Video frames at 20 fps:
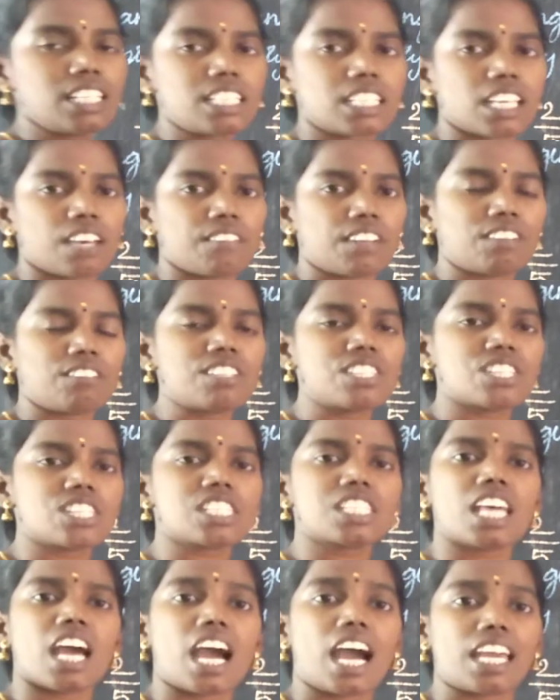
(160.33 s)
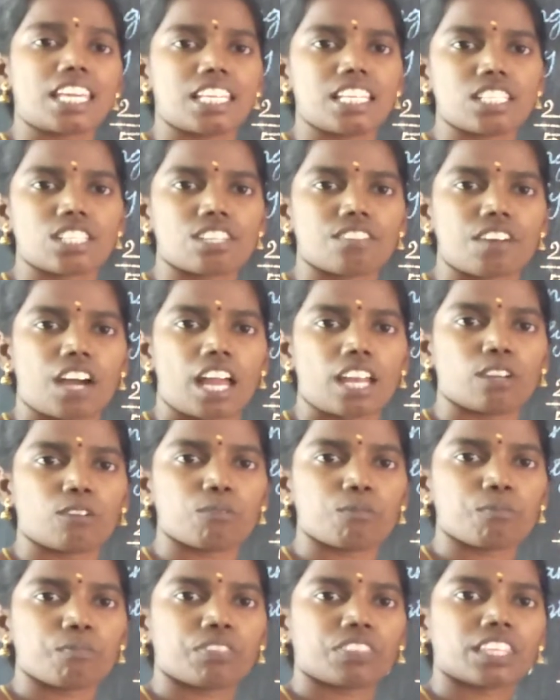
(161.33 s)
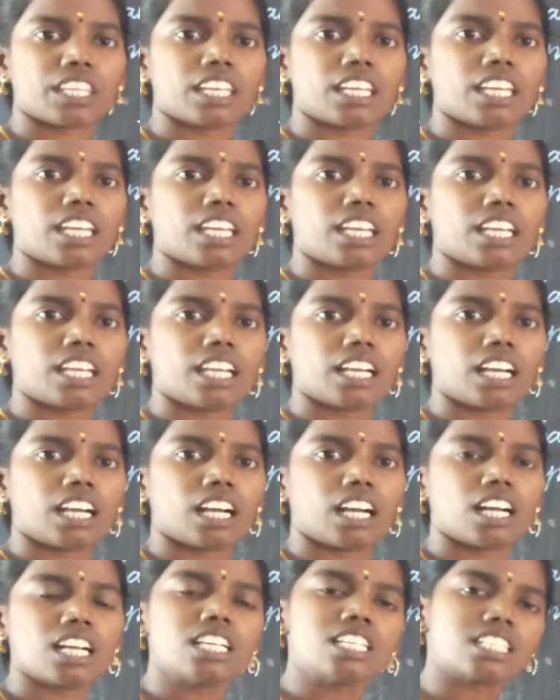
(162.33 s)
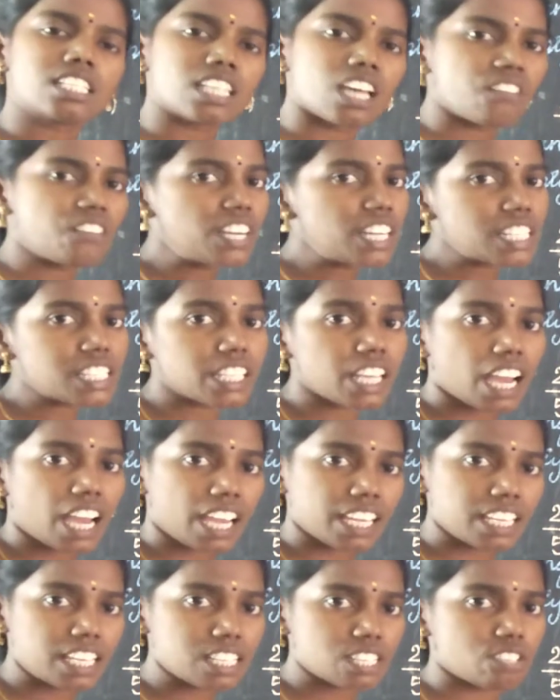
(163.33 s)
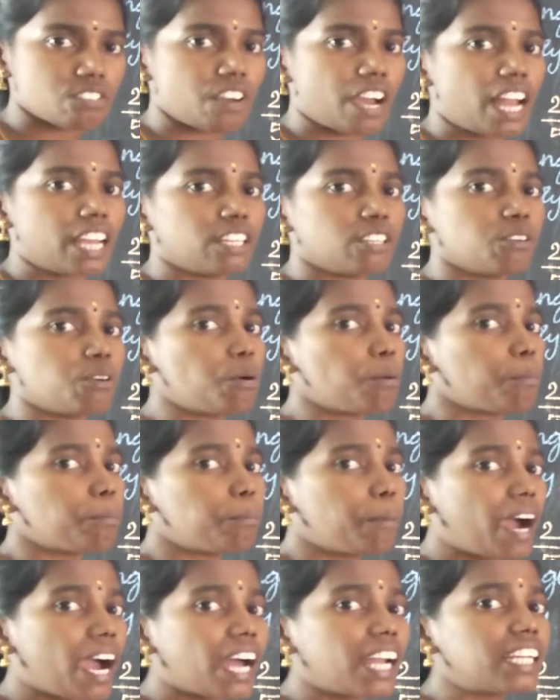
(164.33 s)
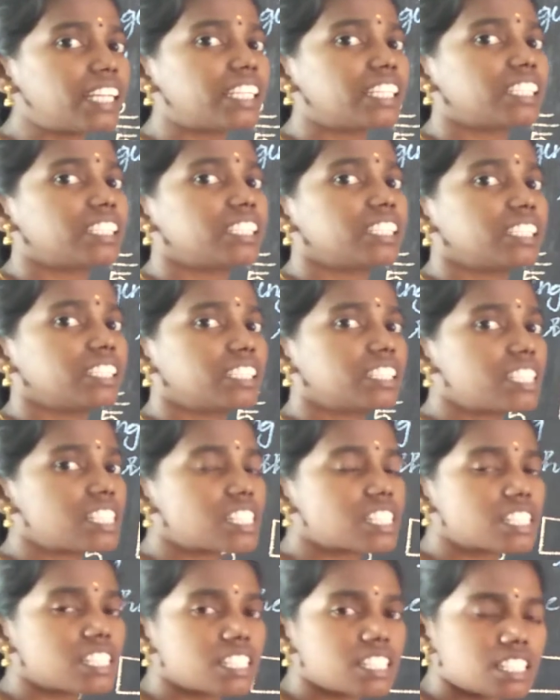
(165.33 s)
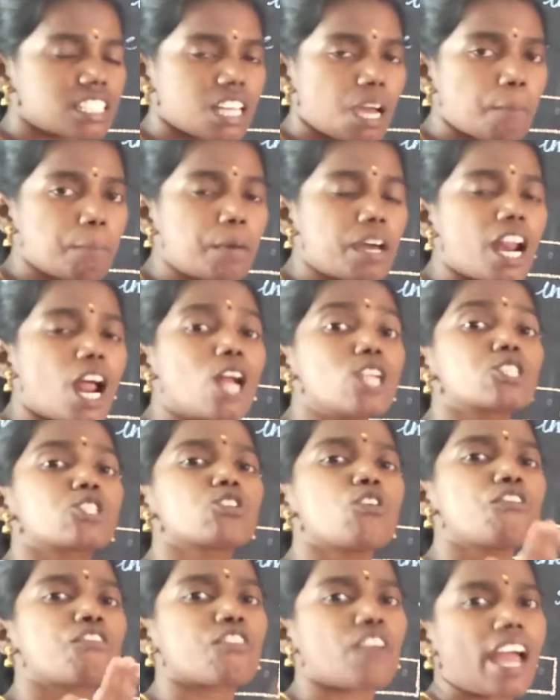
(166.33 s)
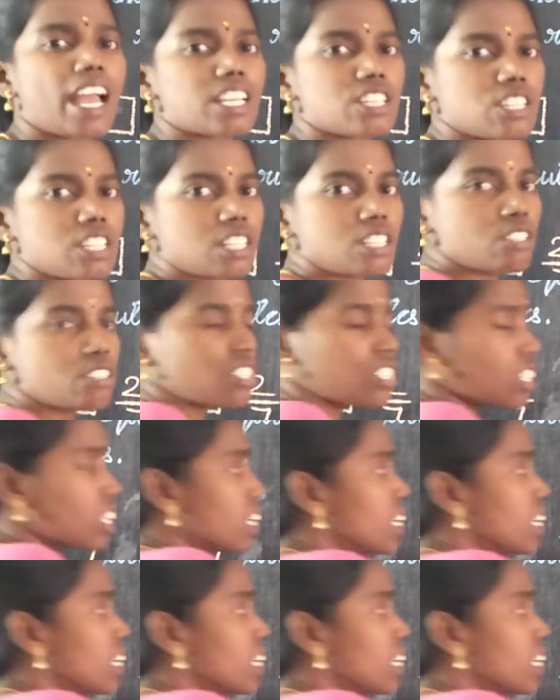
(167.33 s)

7, which is the highest value? 7 is the highest value, but this number also fraction. So